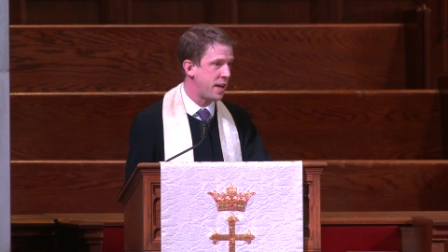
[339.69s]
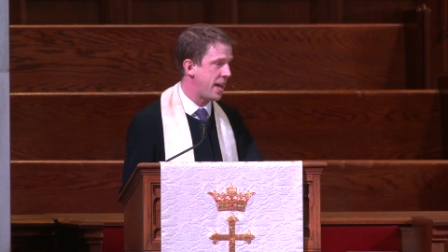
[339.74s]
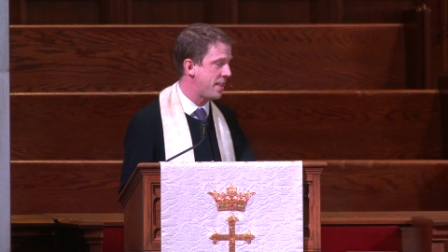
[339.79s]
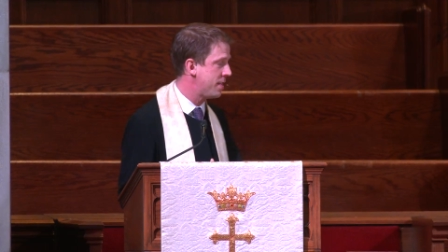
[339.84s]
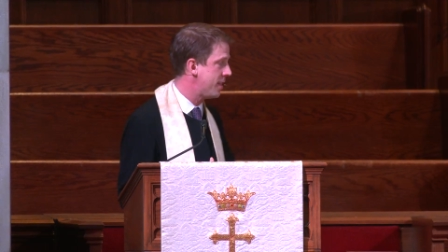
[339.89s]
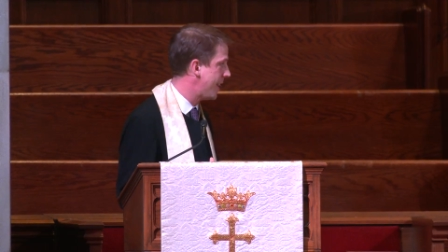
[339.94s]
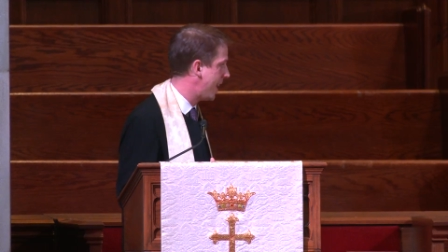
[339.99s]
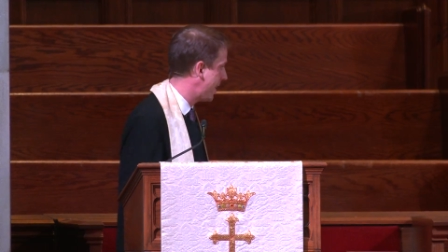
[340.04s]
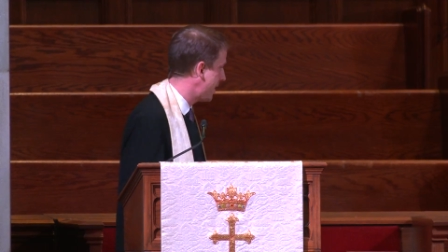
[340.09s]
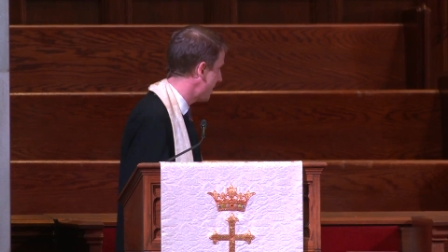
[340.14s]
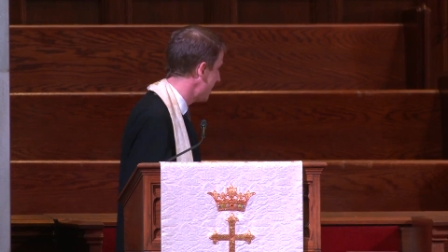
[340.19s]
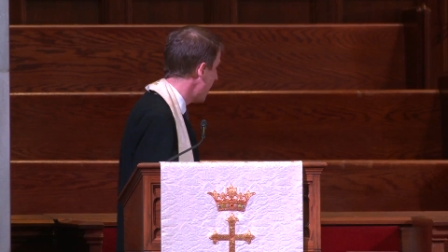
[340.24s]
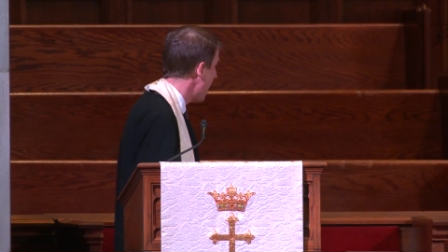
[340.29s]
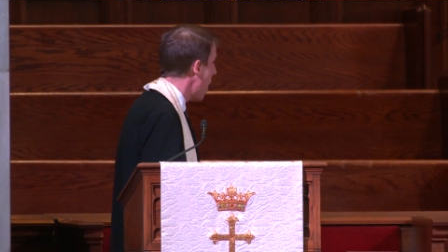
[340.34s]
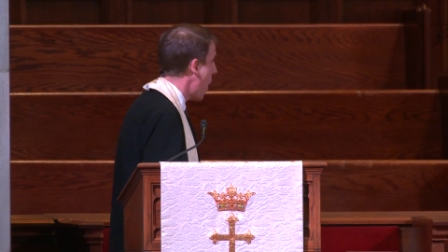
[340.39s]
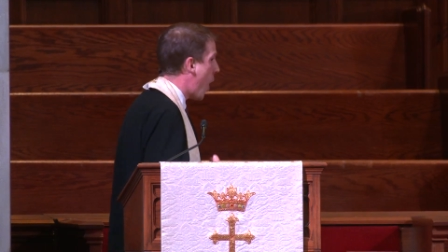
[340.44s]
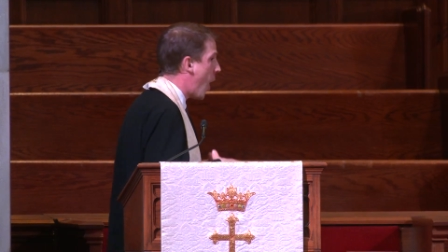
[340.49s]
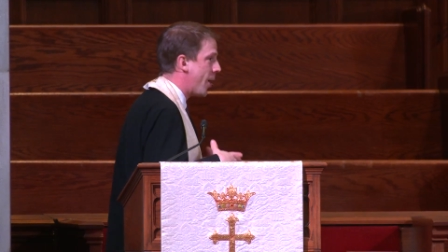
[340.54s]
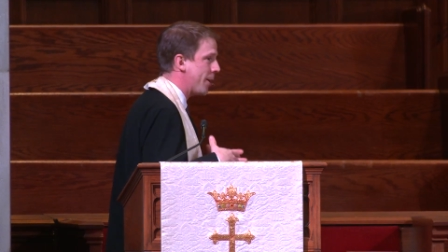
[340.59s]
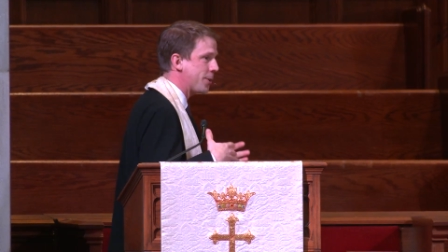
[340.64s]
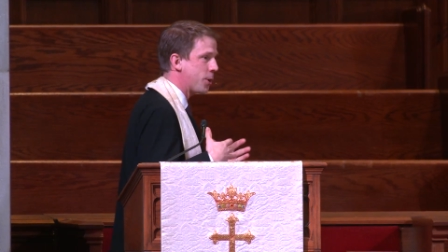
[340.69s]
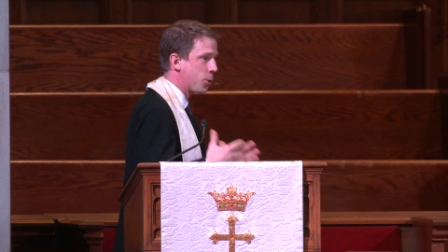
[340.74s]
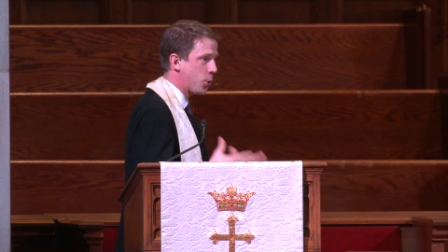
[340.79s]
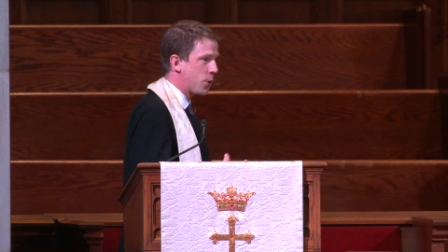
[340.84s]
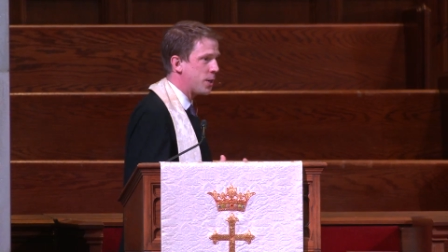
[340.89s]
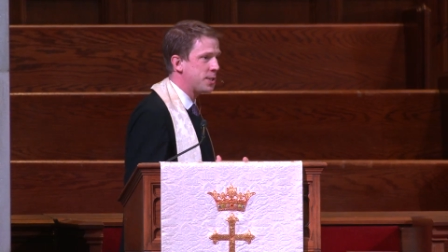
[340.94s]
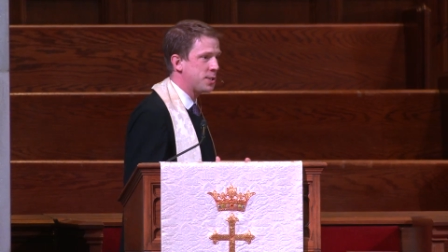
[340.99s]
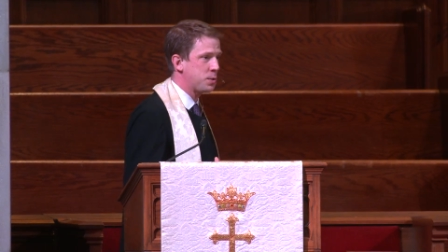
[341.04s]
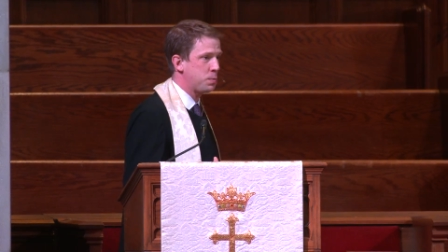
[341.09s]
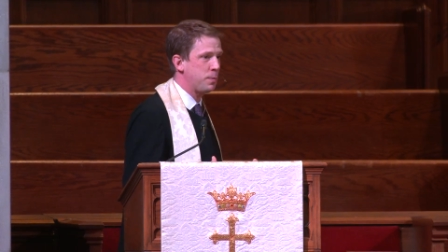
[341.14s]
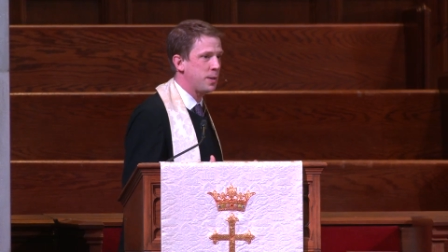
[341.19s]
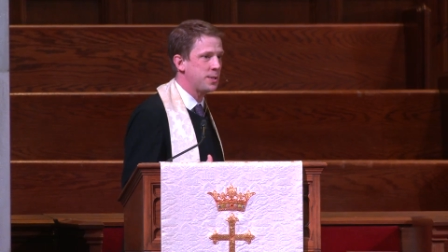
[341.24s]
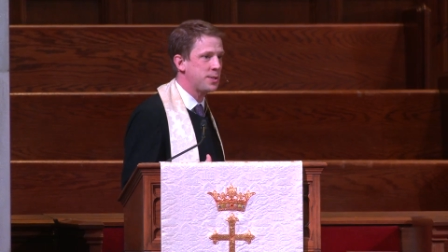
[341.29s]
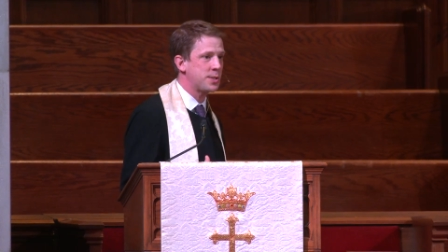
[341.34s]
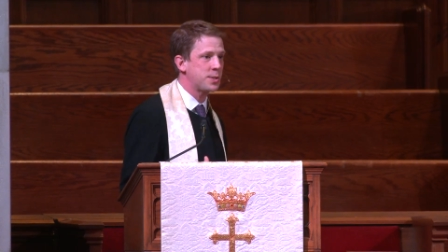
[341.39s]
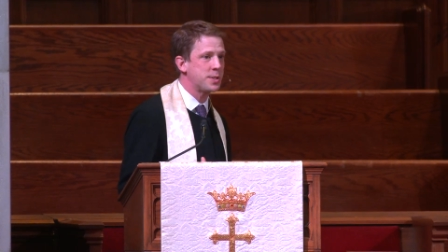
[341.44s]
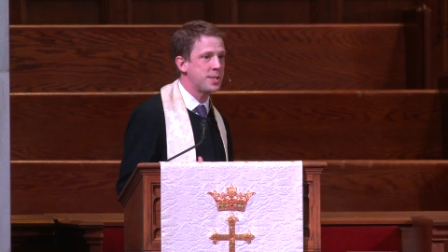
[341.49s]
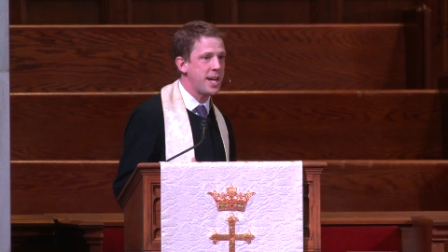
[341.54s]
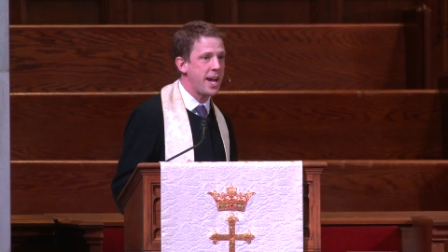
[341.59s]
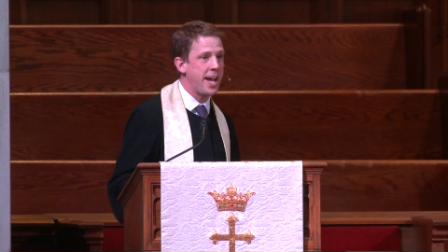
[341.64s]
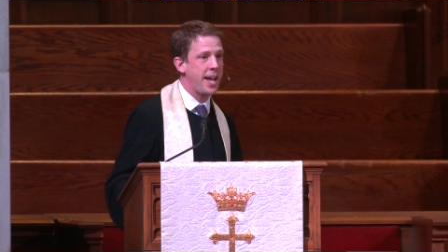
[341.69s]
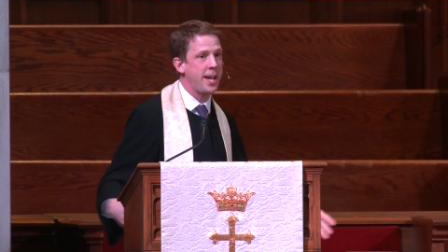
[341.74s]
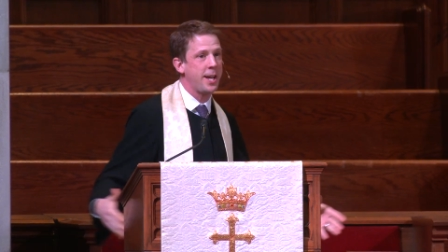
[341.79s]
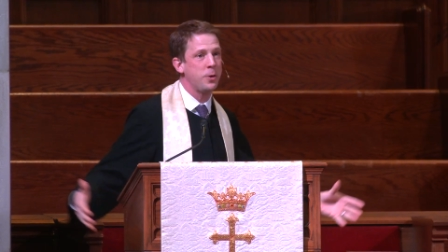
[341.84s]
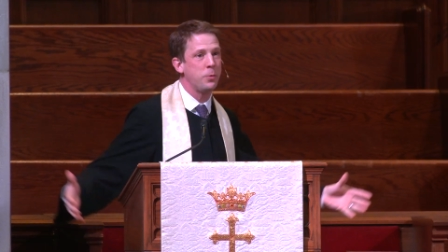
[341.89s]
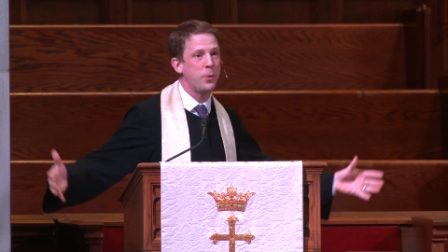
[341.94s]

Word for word: And then on Christmas Day,